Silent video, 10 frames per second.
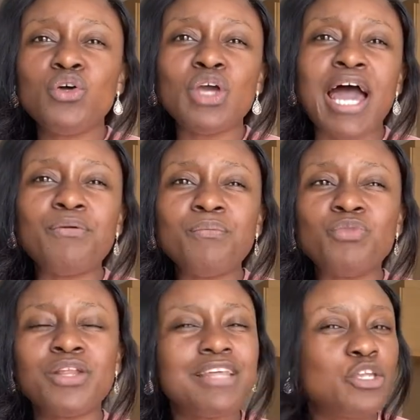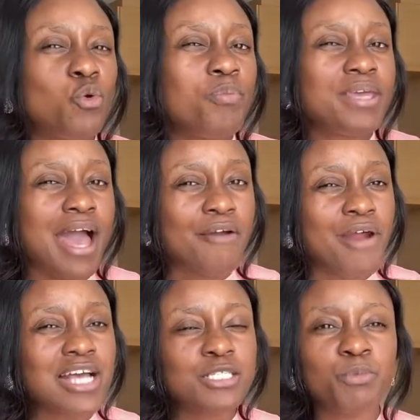I don't, not that you would be
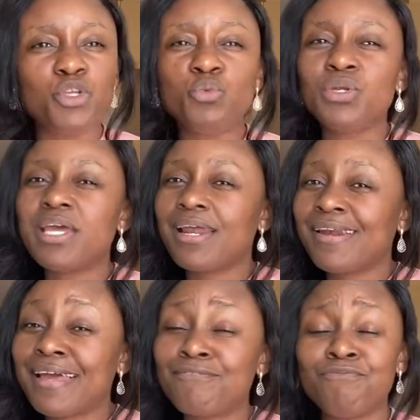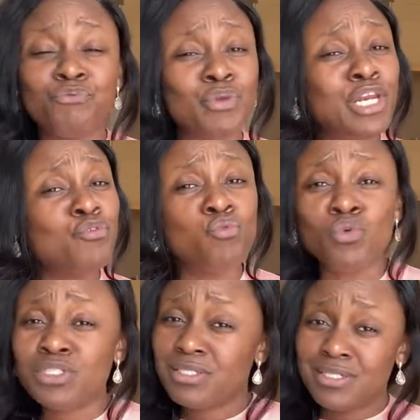harassed, but you would get like really
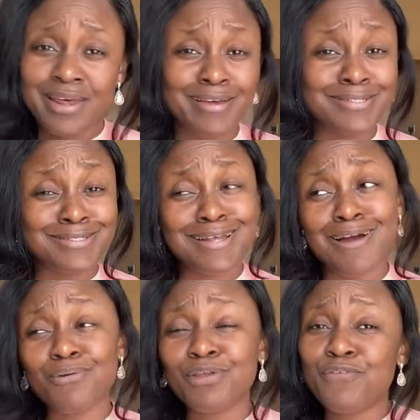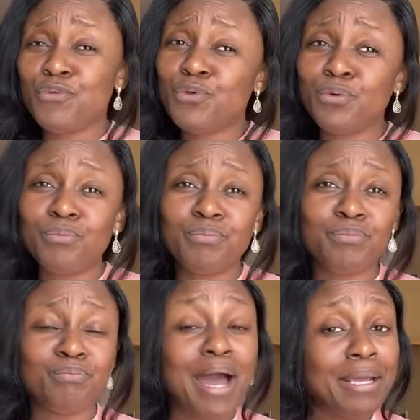rude stares. Now, if you don't
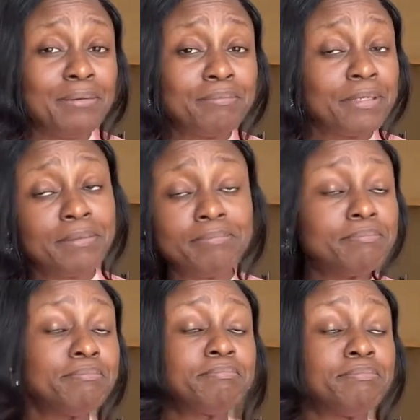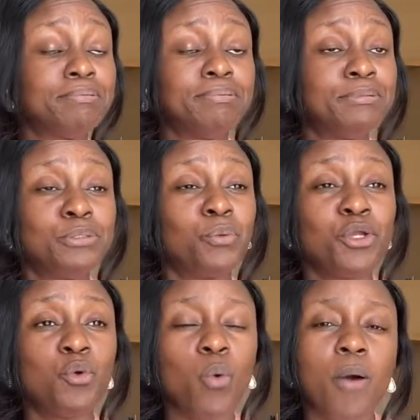mind, then do what
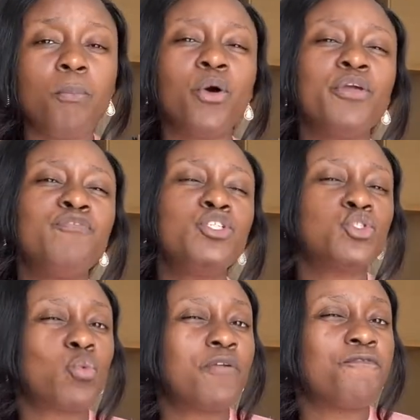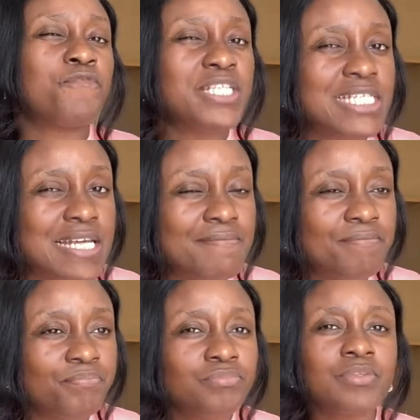you want. But if you just want to fit in,
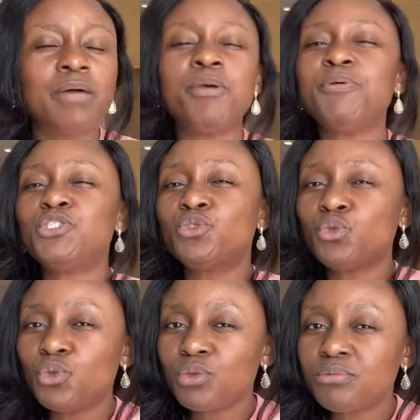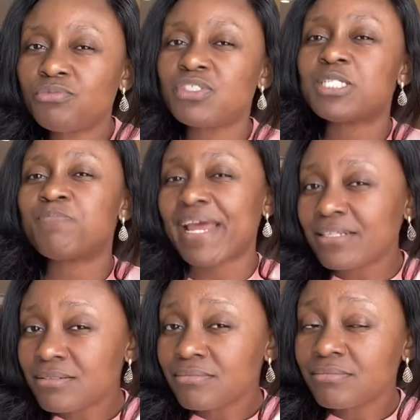maybe show
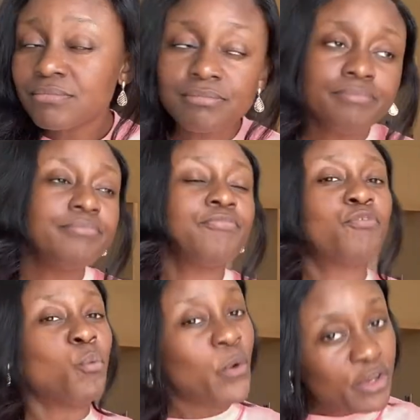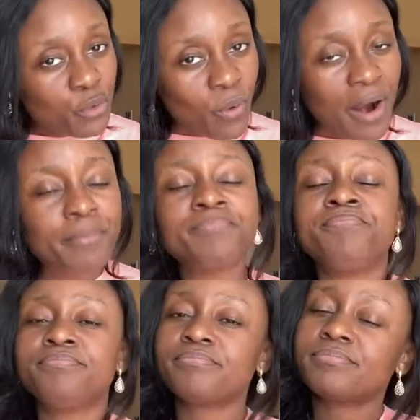respect for where you are,
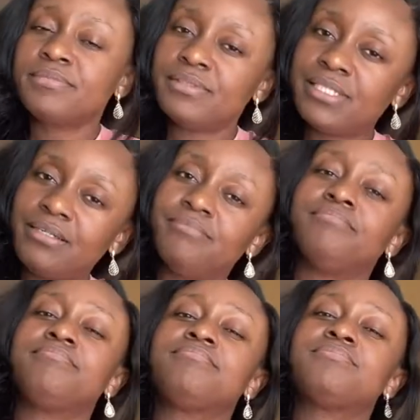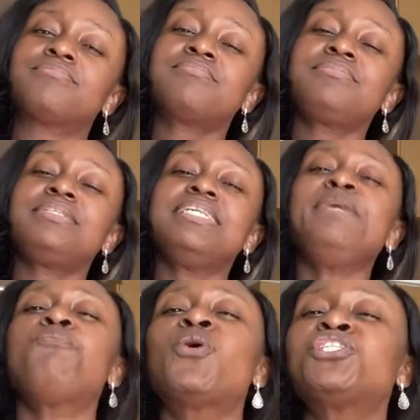then
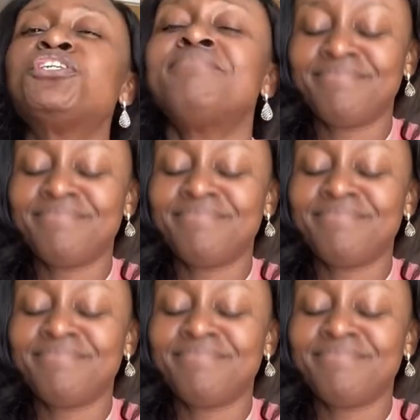keep watching.